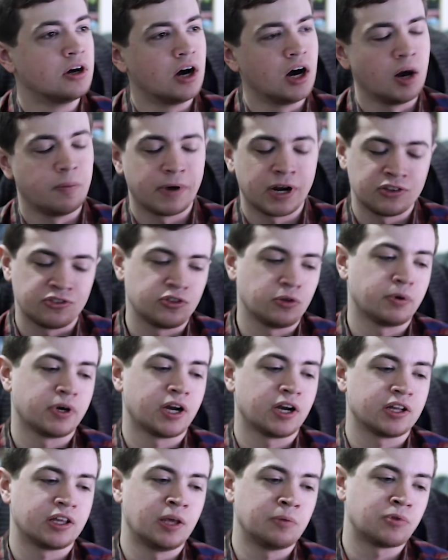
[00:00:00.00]
Uh, but I still
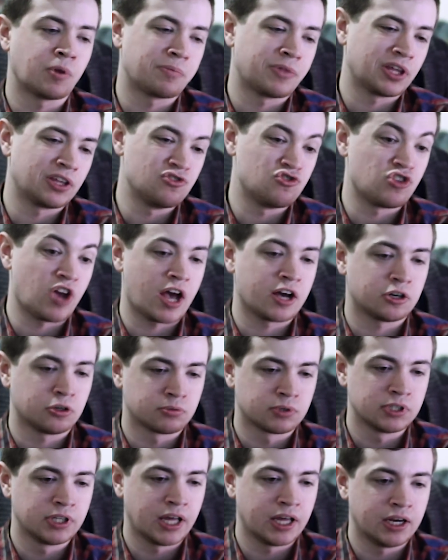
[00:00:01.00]
wanted to keep something
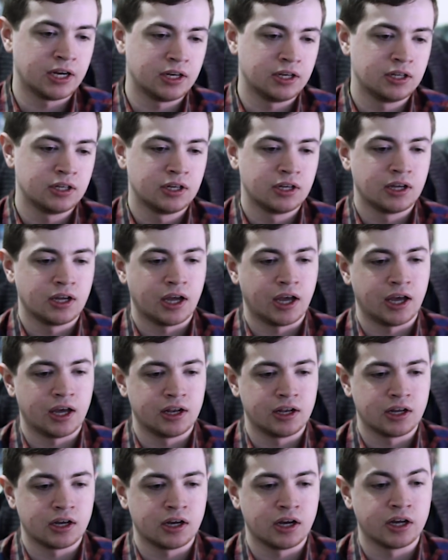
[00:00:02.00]
jackal related.
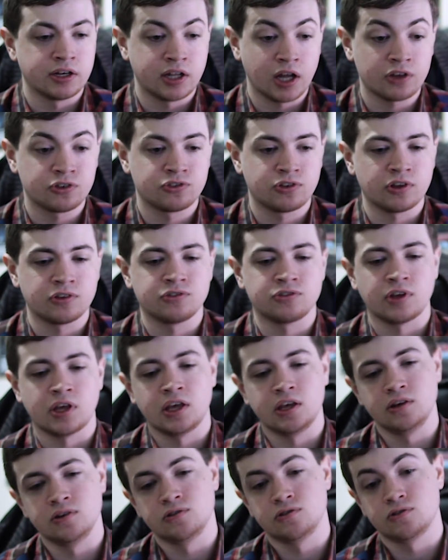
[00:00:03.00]
And uh, Adustus
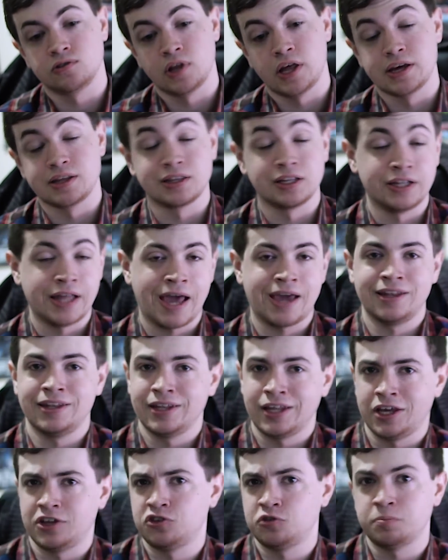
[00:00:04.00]
is like the
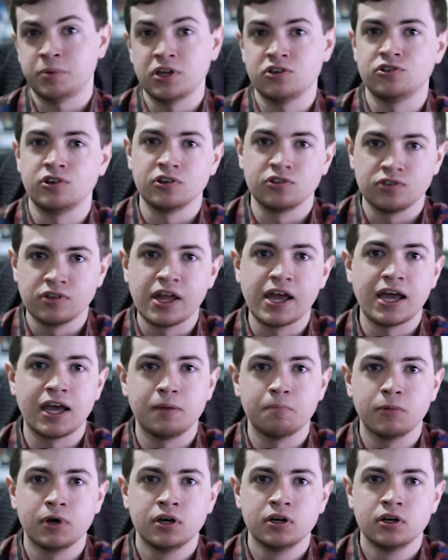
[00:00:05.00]
Latin like species
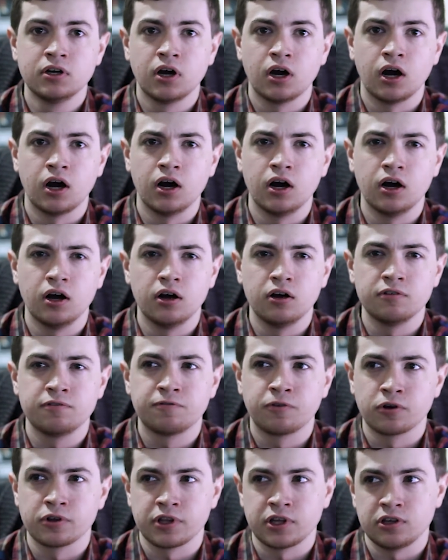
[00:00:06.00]
name uh,
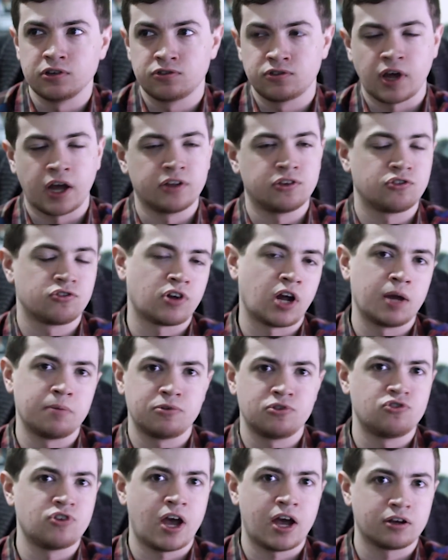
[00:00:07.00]
for the
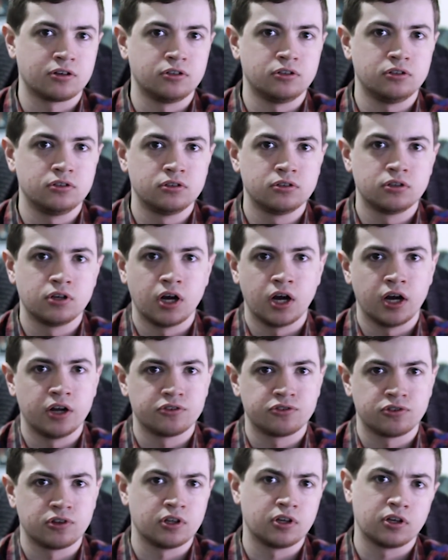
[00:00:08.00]
side-striped jackal. Uh,
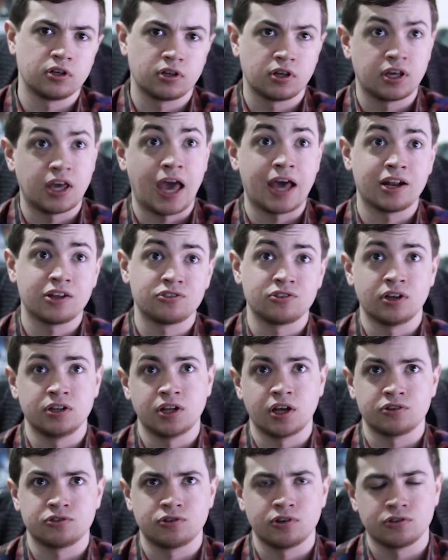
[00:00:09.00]
it's the Canis
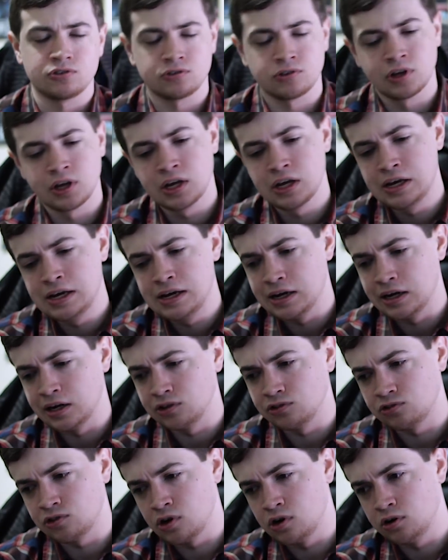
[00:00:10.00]
adustus.
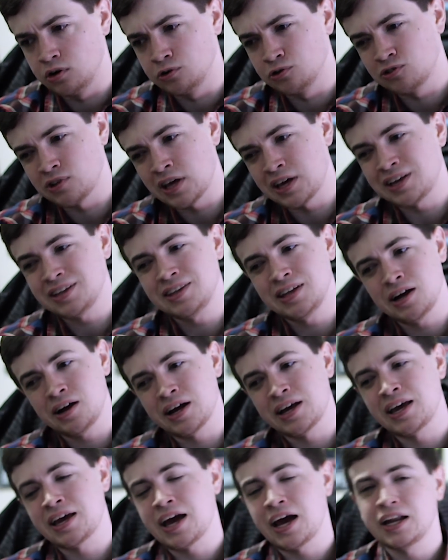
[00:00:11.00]
And so I was like,
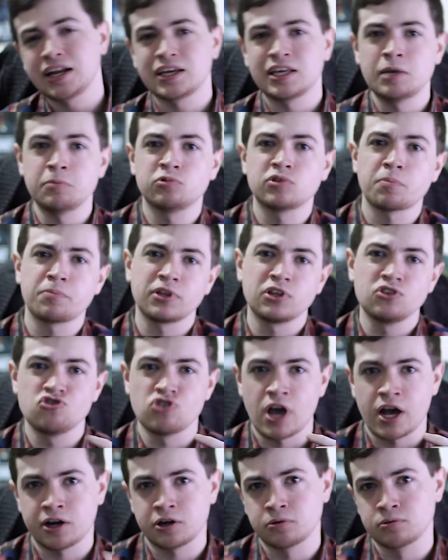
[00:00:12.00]
there, I can kind of keep something
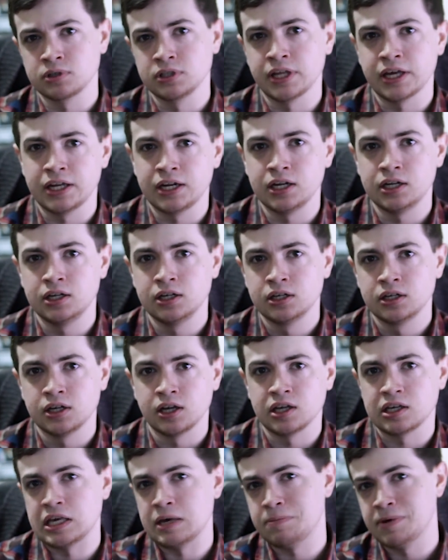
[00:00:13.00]
jackal related
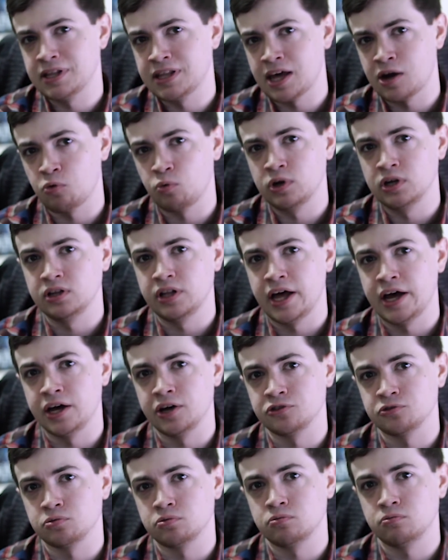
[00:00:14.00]
and keep it in that
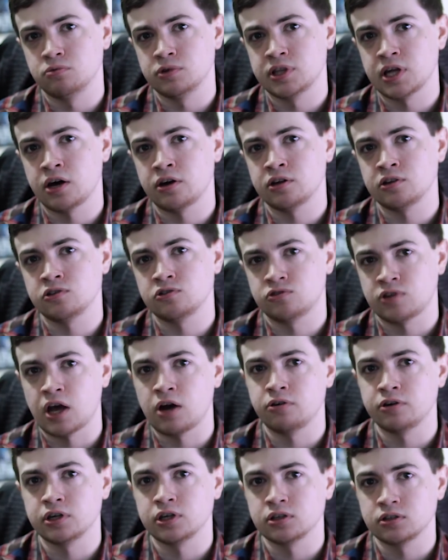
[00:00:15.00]
wheelhouse without it
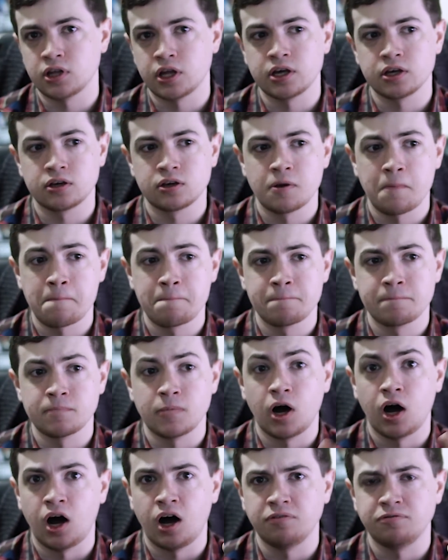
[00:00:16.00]
sounding like
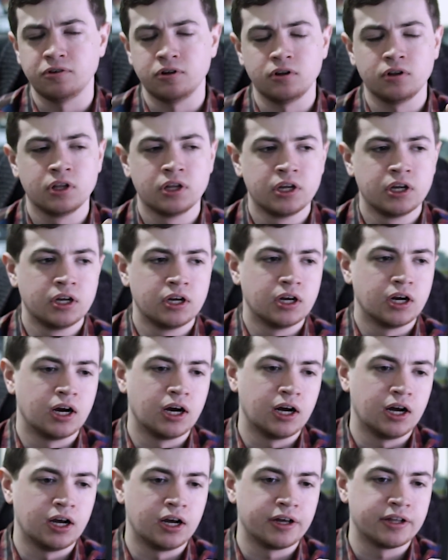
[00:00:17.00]
awful.
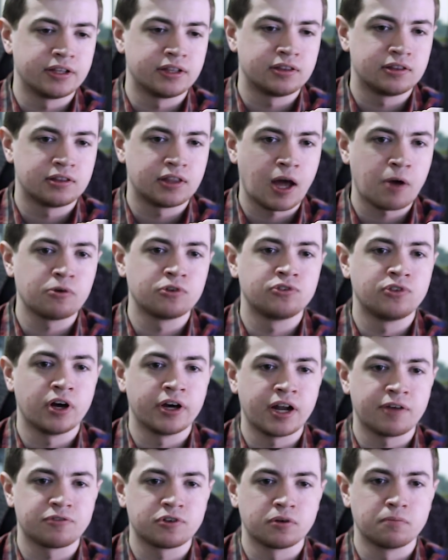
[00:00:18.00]
Uh, that was
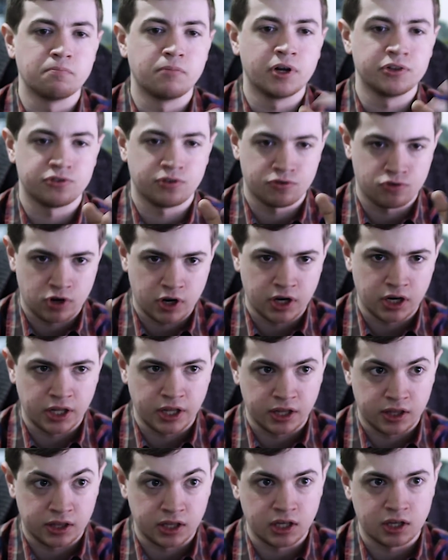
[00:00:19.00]
done after months of trying to
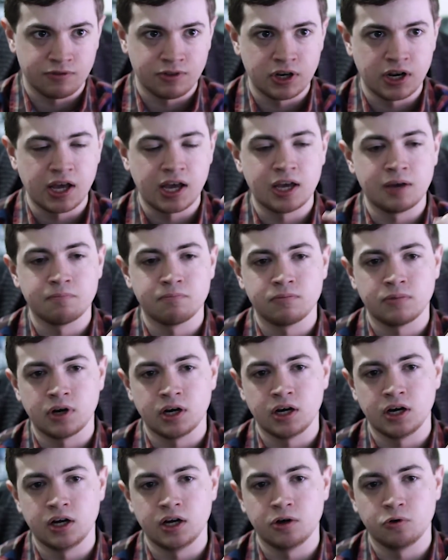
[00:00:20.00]
like think of a name
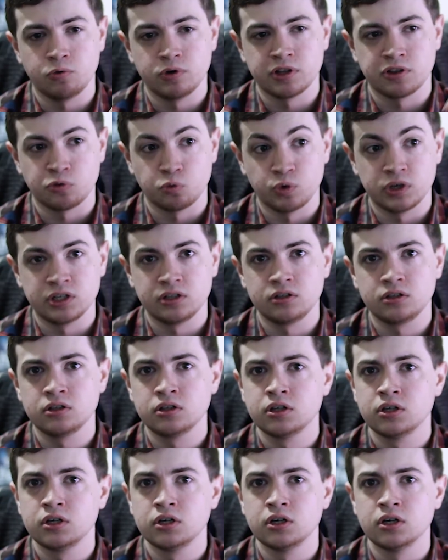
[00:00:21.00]
uh, with Will,
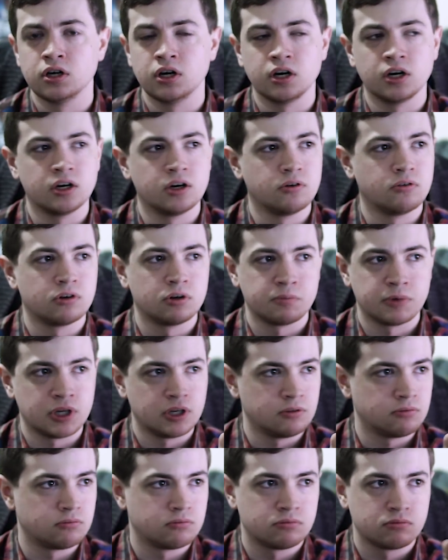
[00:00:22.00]
uh, one of
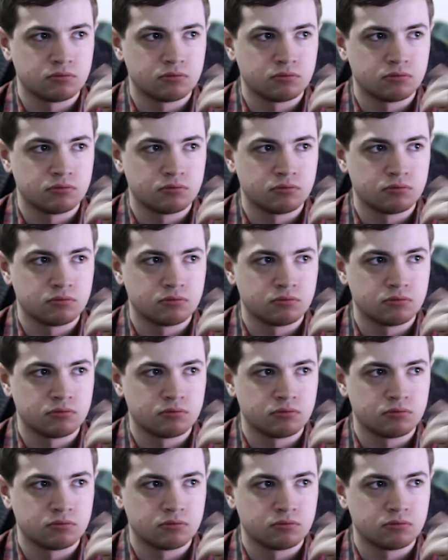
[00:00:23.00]
my